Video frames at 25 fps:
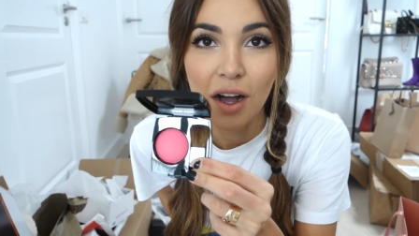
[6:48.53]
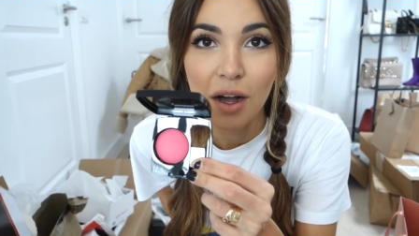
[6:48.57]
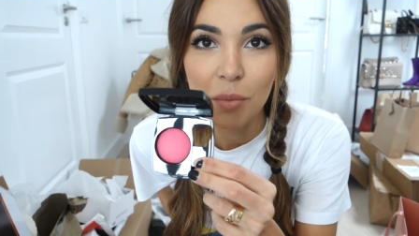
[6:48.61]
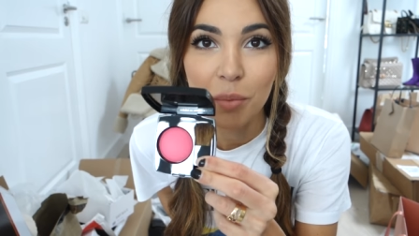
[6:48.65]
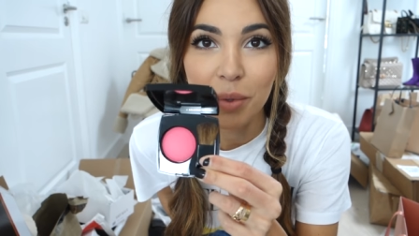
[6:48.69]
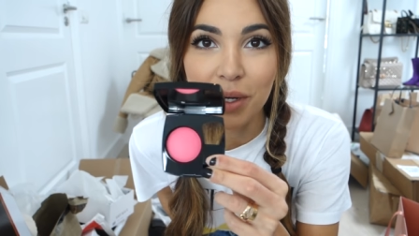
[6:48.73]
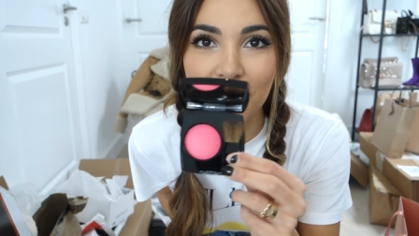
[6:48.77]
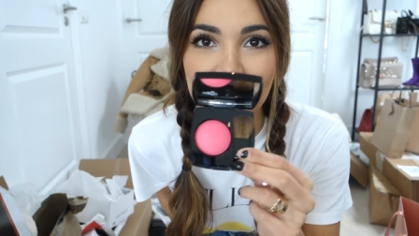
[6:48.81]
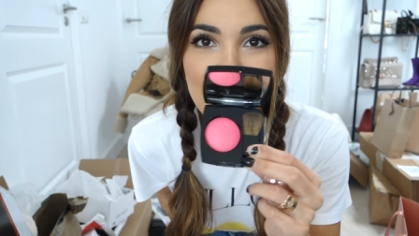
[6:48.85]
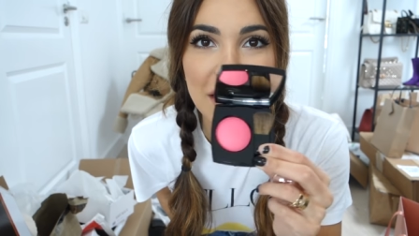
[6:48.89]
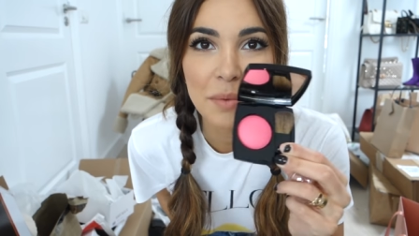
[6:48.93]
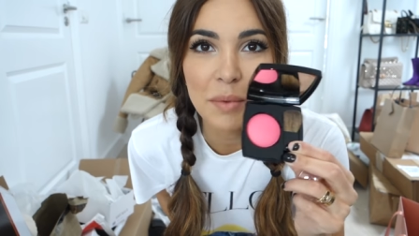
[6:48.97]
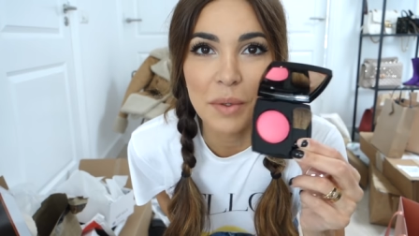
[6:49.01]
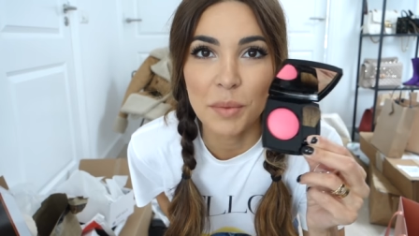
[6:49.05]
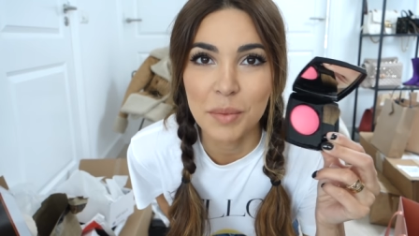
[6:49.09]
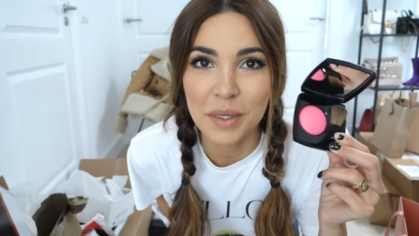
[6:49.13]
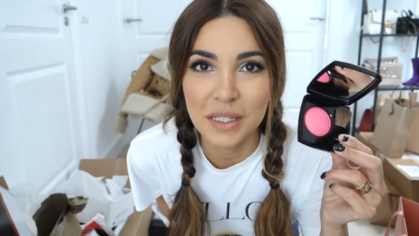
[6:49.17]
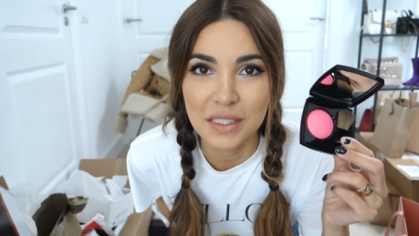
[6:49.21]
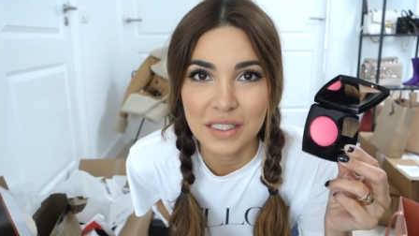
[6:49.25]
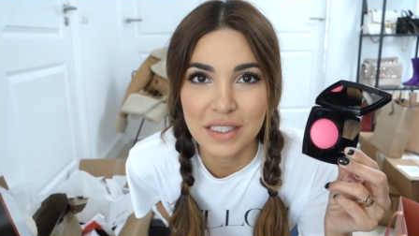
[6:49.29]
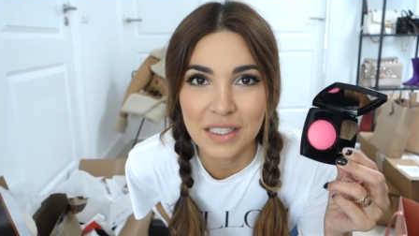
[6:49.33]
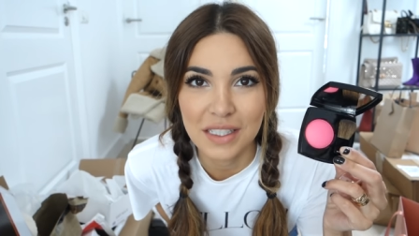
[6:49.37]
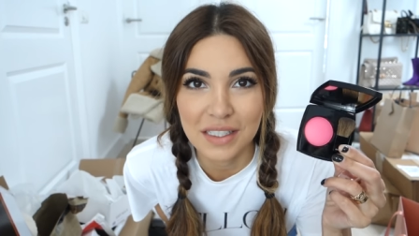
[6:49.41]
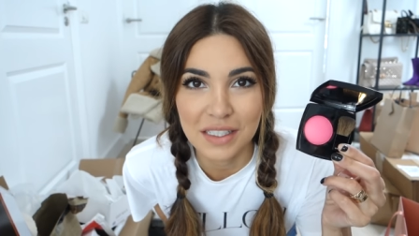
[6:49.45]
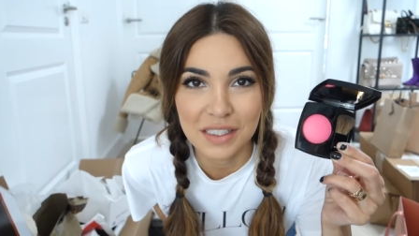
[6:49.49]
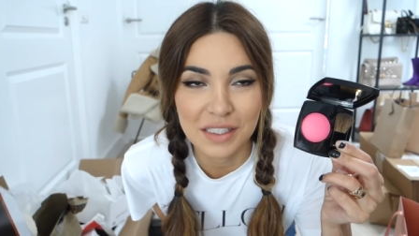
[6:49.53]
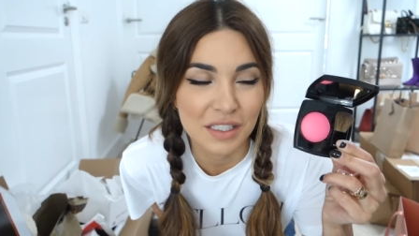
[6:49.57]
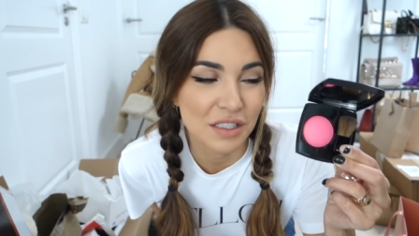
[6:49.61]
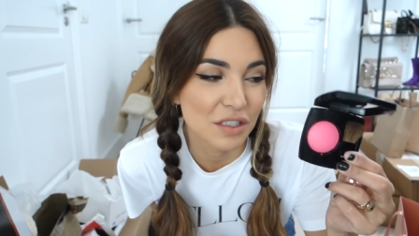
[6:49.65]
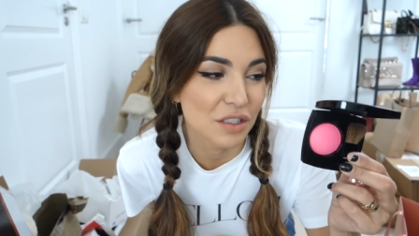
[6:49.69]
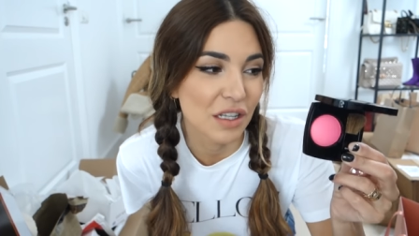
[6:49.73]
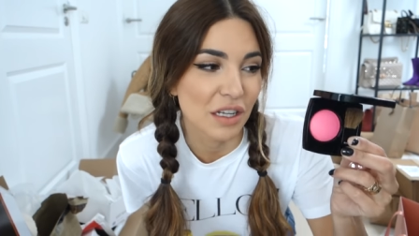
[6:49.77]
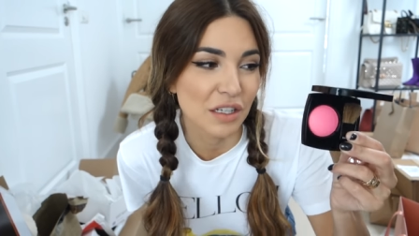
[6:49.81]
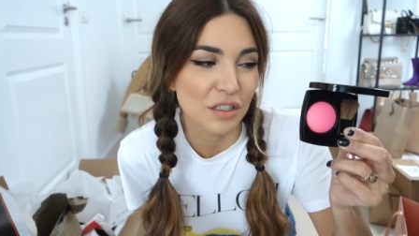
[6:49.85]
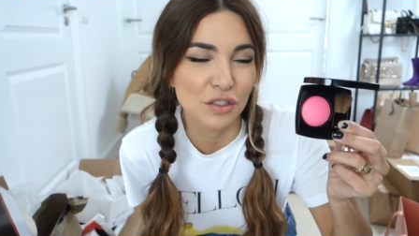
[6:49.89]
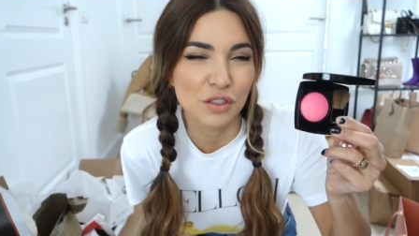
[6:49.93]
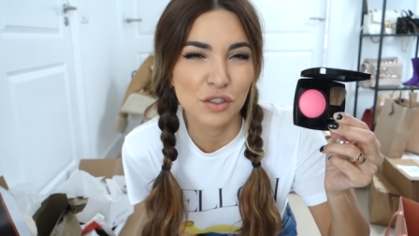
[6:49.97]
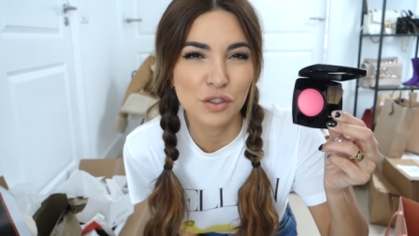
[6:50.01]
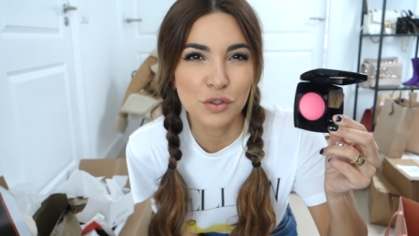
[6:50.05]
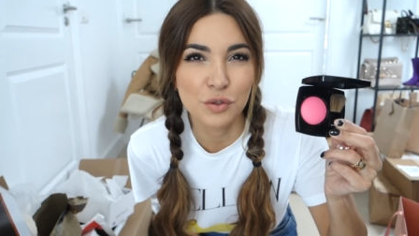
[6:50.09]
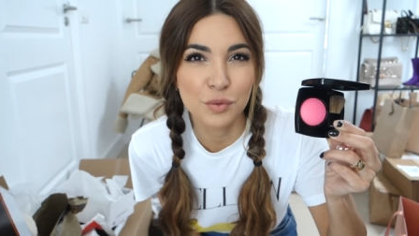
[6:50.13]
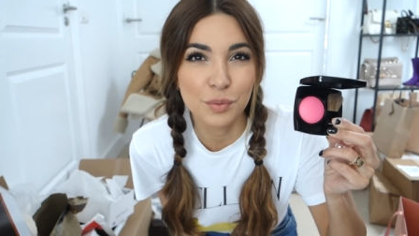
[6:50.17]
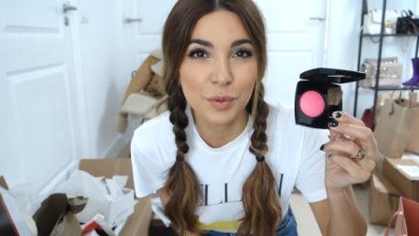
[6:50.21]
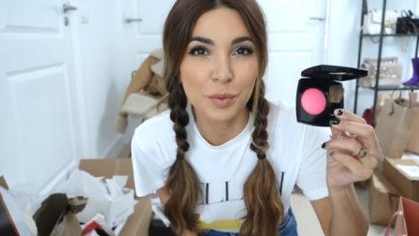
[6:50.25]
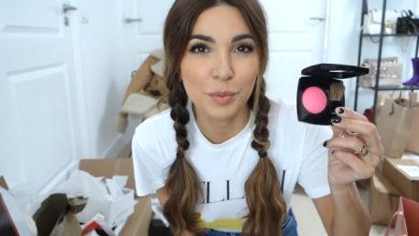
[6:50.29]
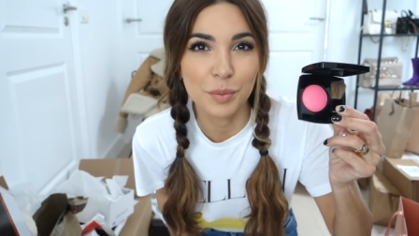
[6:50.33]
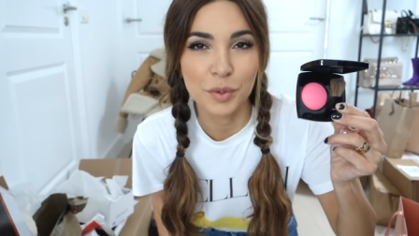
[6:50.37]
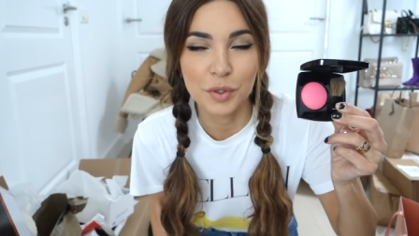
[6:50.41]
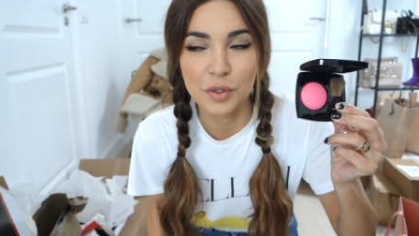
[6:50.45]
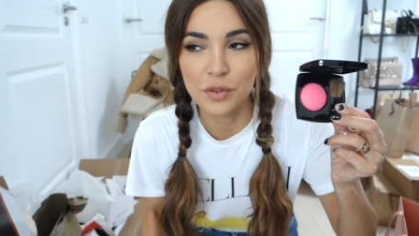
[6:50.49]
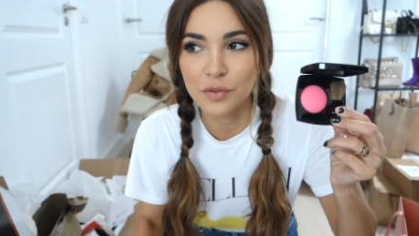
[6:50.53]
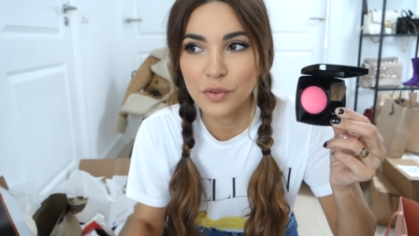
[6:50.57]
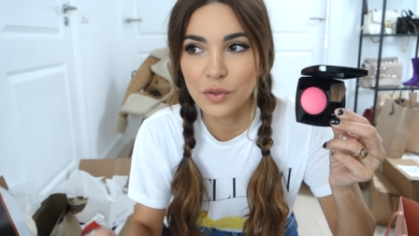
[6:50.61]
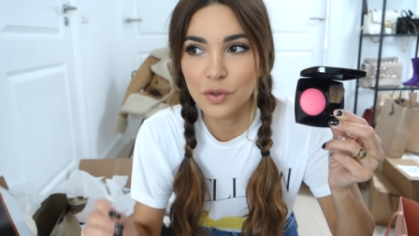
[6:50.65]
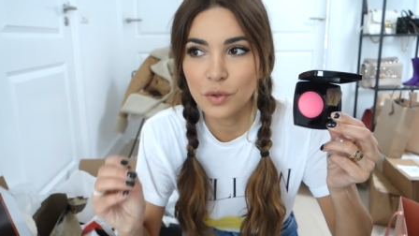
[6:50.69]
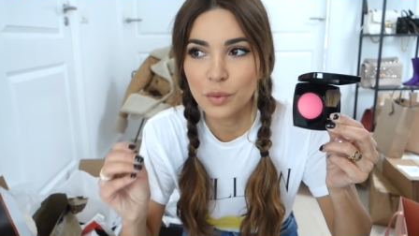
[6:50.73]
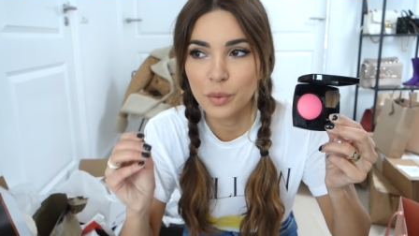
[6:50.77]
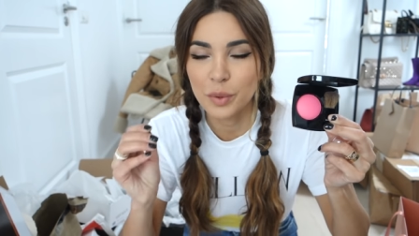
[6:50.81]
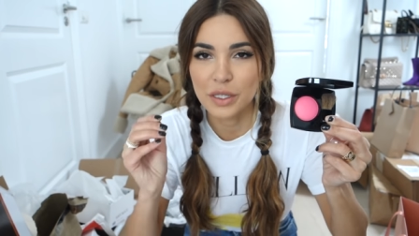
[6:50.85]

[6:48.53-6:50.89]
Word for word: But I can imagine that this is like super beautiful